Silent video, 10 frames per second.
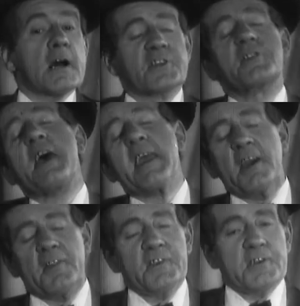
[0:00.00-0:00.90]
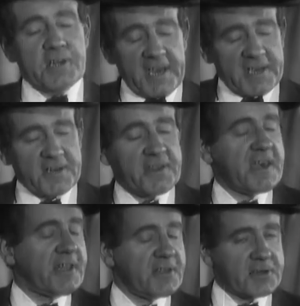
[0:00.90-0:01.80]
A sail on the sea is a
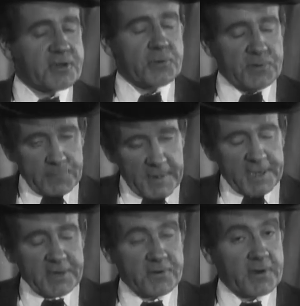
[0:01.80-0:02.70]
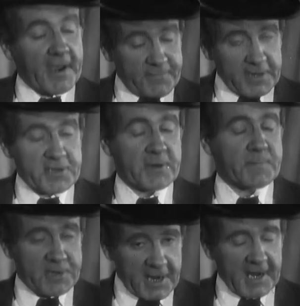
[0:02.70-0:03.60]
thing that suits me, and I've done
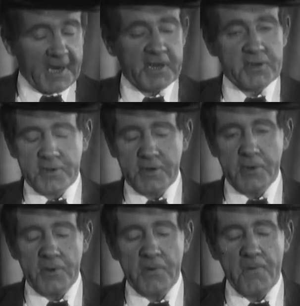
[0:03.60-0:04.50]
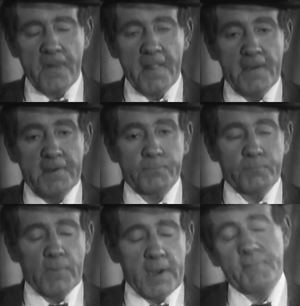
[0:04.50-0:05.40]
some sailing, it's true.
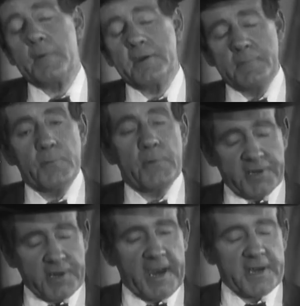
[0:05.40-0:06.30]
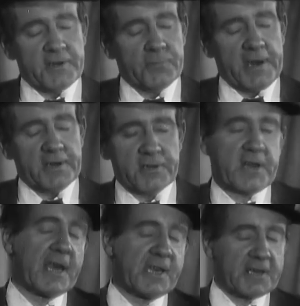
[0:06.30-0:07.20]
I've been at my wit's end when
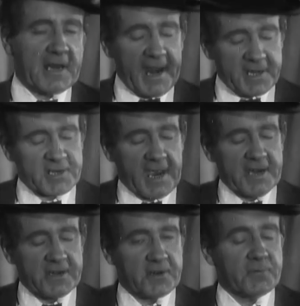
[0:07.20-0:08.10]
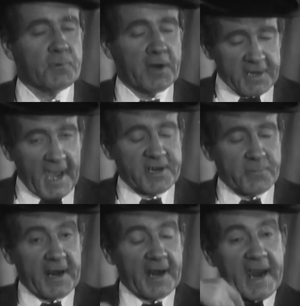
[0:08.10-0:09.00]
sailing to Land's End, and one night
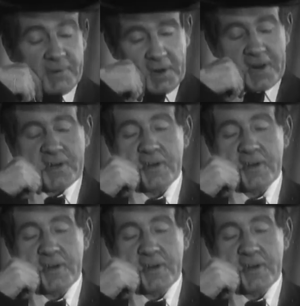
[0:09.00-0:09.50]
when I'd had one or